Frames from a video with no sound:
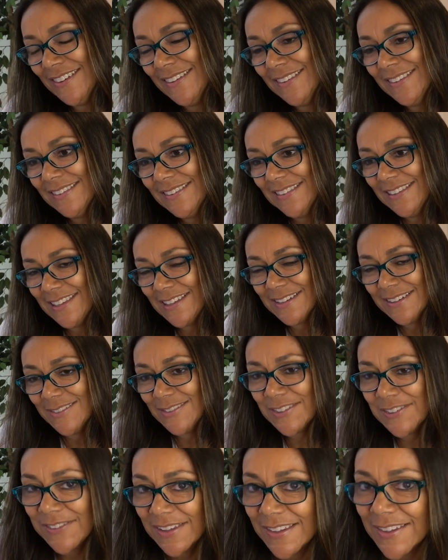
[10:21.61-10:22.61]
I
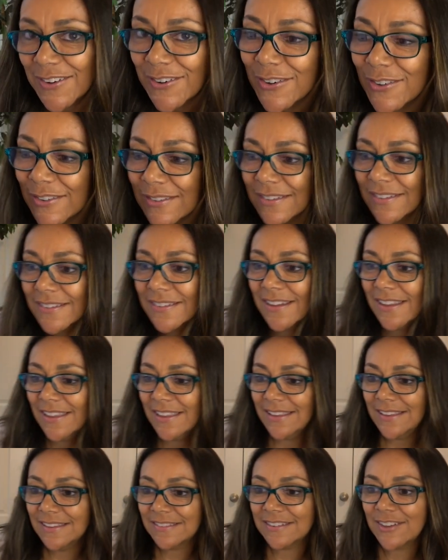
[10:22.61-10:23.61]
wonder if that hurts.
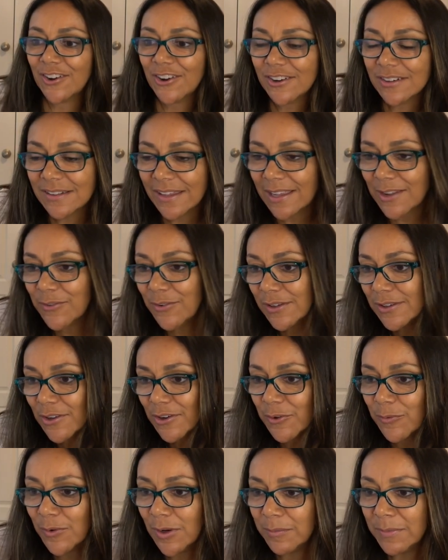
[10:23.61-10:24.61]
Does it hurt like when
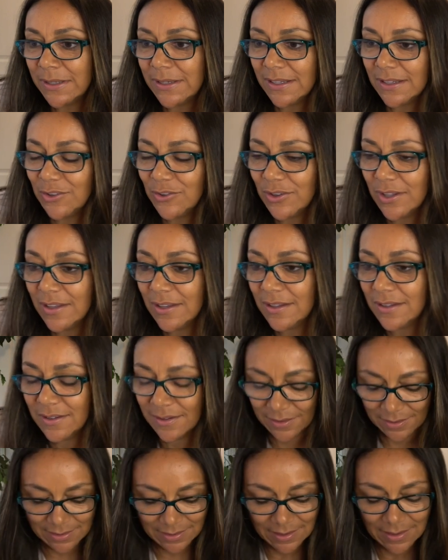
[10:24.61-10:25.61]
you're a woman and you get
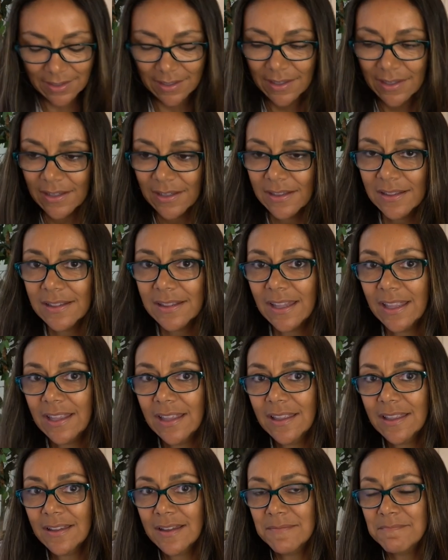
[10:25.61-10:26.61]

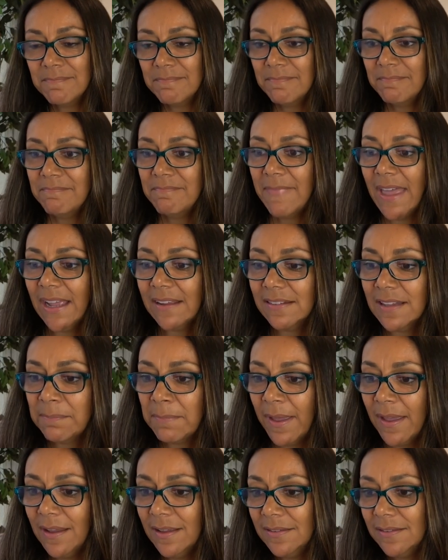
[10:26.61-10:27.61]
like a
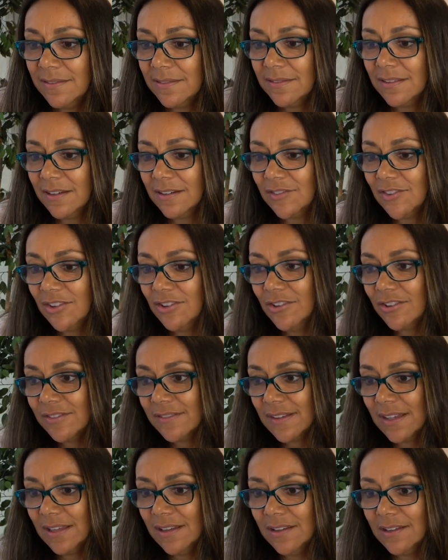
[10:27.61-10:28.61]
maxi pad stuck to your
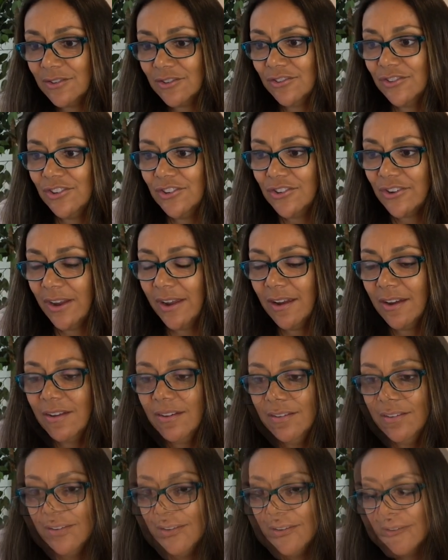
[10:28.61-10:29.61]
skin or to your
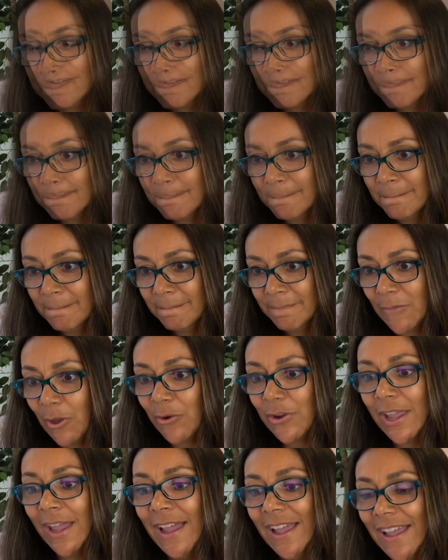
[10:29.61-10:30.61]
hair?
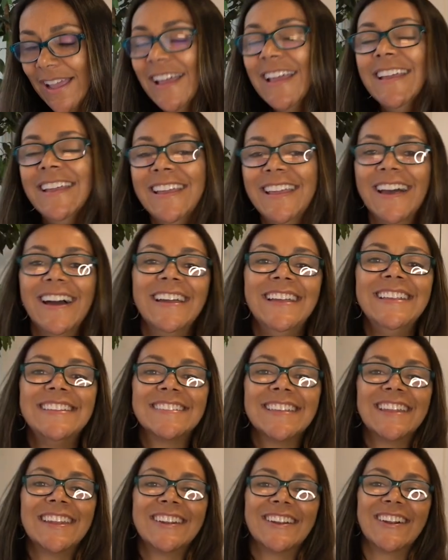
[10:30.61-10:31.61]
Okay. Yeah, he
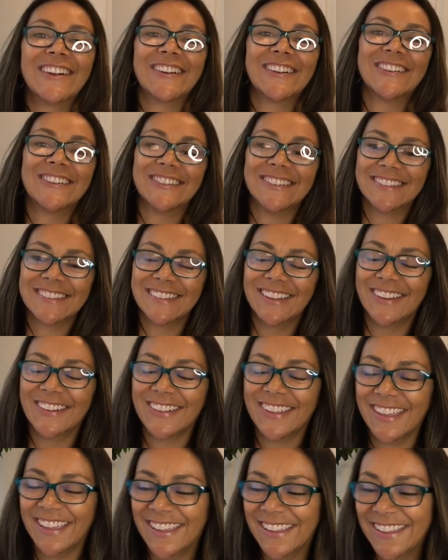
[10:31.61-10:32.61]
said it hurts. Okay.